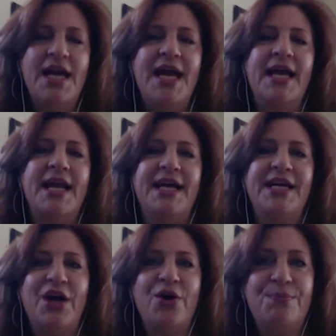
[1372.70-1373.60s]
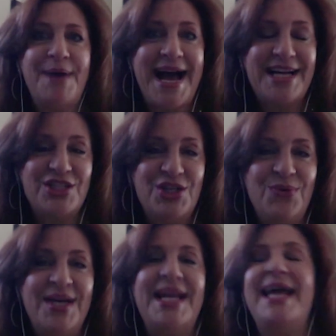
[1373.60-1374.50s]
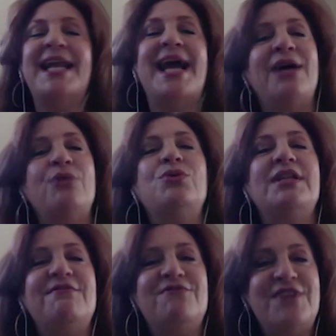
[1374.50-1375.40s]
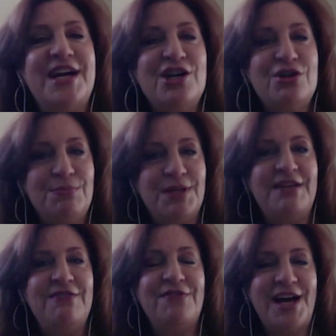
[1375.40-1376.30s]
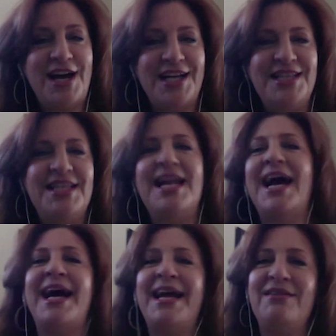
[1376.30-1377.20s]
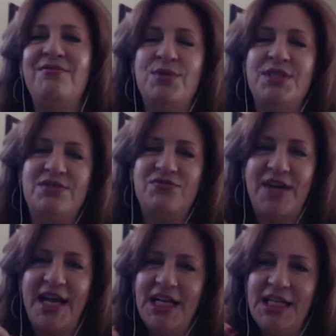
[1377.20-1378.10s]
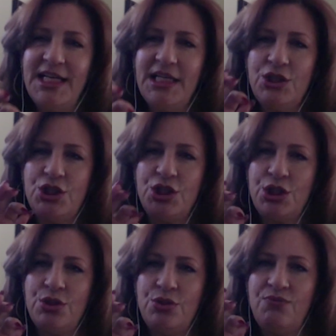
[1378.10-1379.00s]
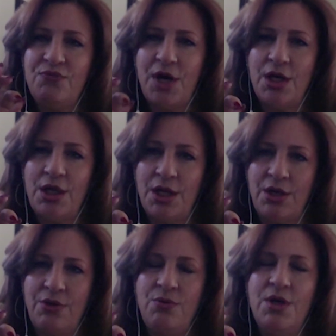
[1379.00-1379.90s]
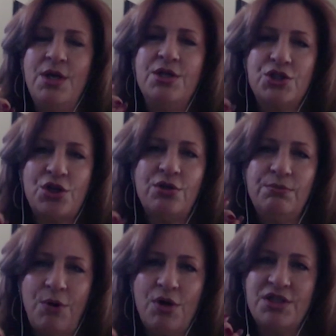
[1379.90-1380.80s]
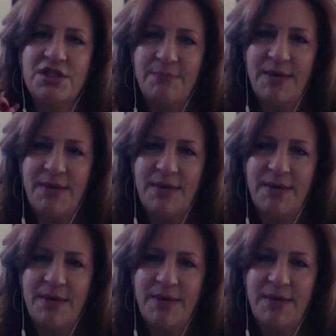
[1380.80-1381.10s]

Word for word: And I go back to it, and I will invariably find that I was failing to follow certain parts of my